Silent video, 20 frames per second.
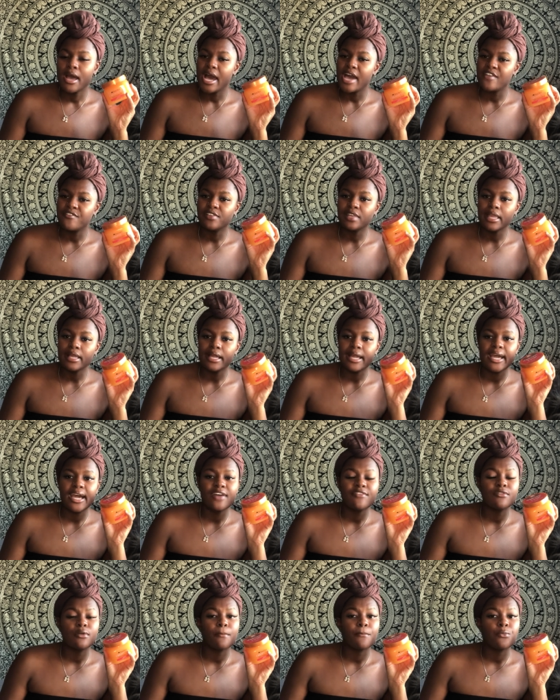I feel like I
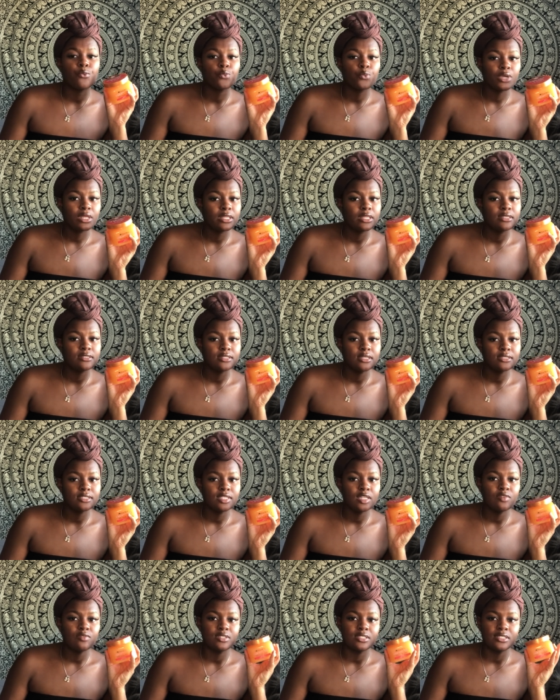have really
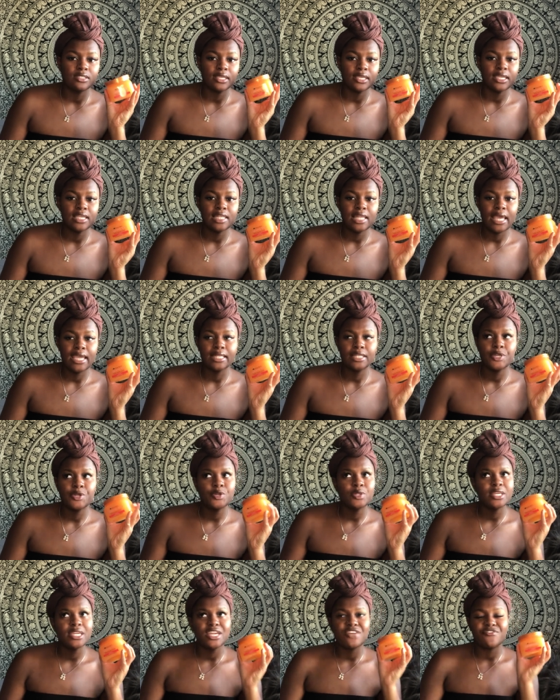sensitive skin. Like,
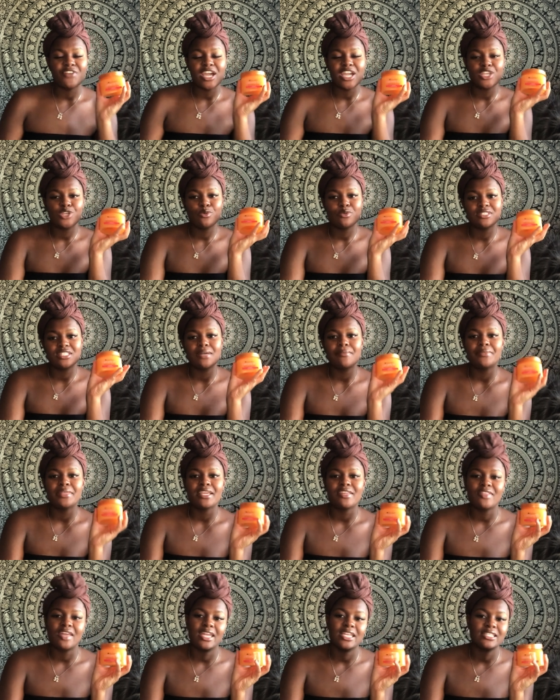literally, if I use
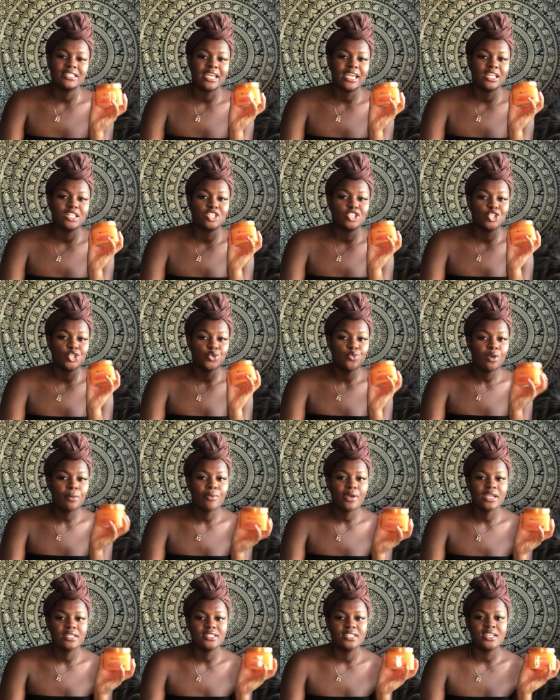something that is like too
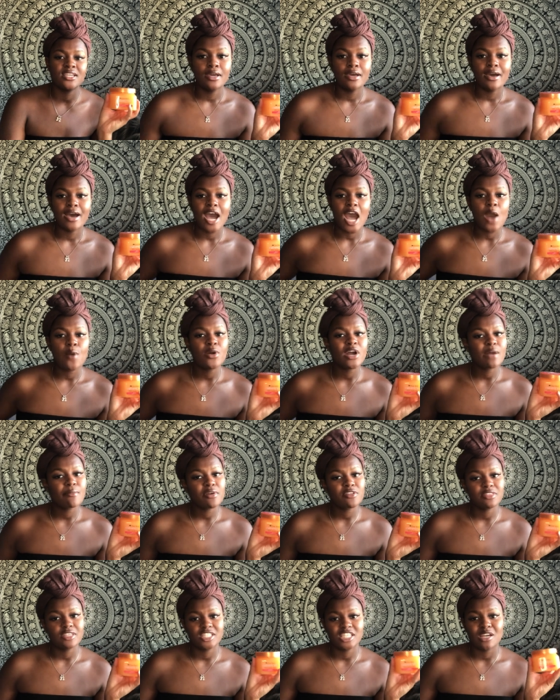abrasive, I will come
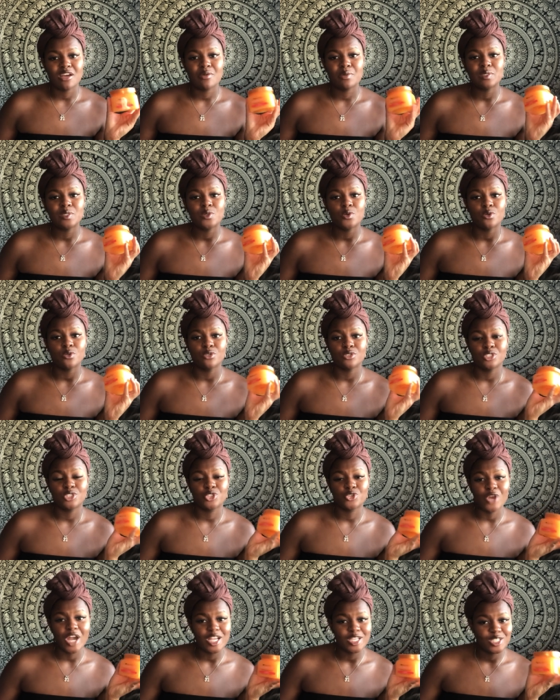out the shower with little
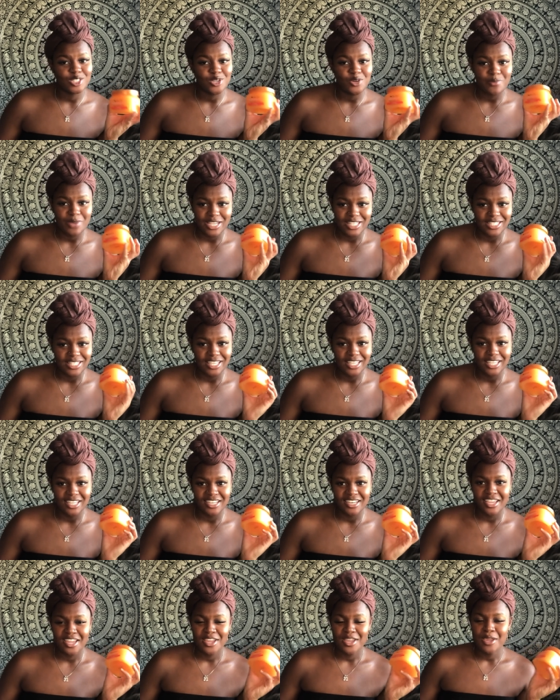scratches on my
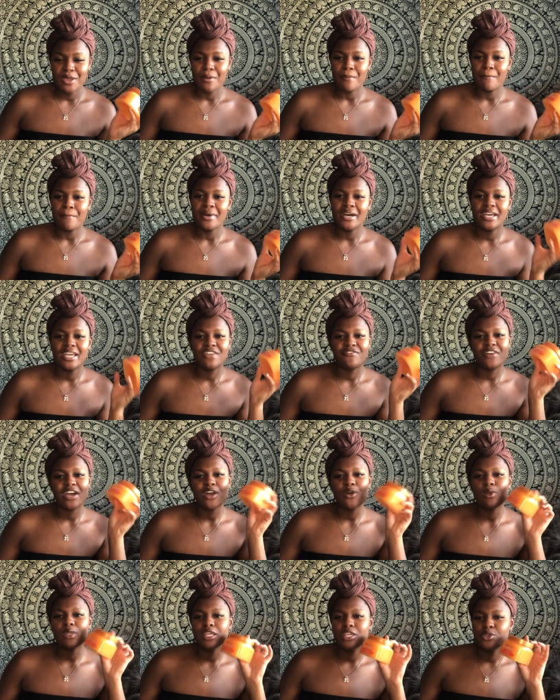skin. But if I
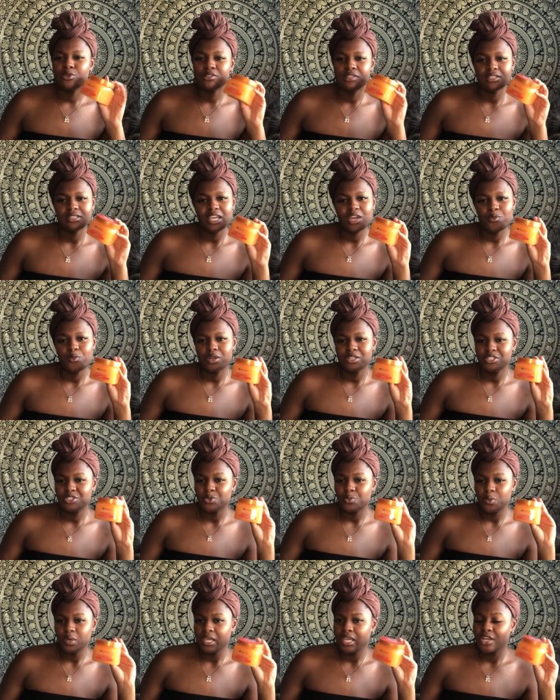only use this like once a
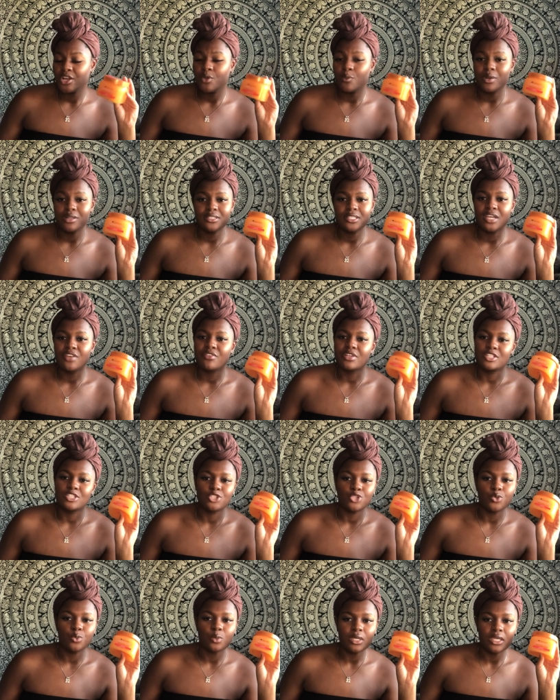week or once every
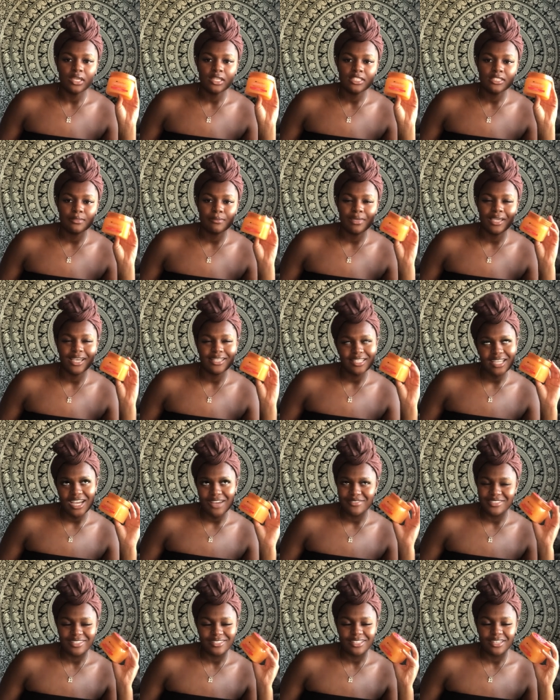2 weeks because I have
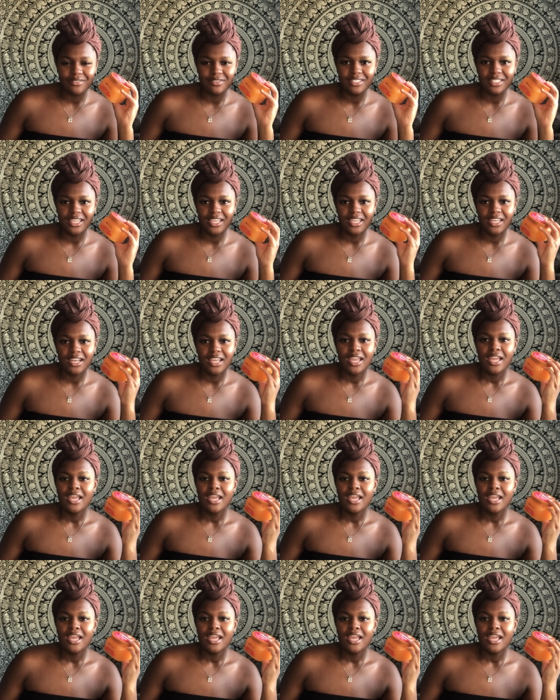sensitive skin,